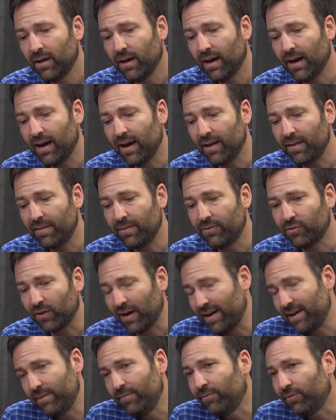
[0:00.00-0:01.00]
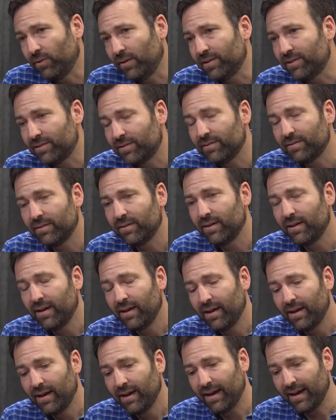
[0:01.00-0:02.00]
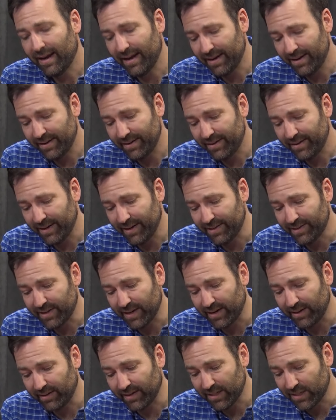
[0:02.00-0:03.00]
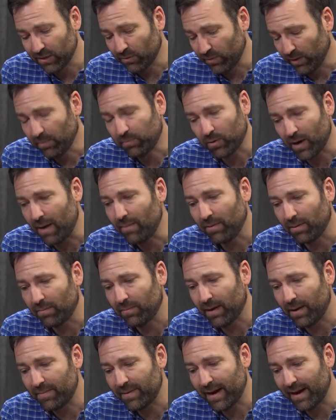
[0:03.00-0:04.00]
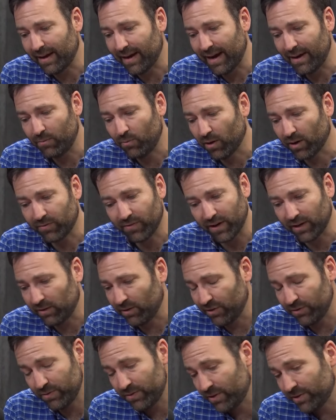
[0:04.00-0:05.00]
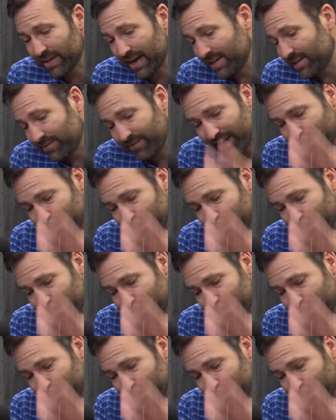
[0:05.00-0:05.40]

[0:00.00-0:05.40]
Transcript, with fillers: uh, trying to influence. And it's a it's a real problem. I mean, I, I, work very closely with those guys. In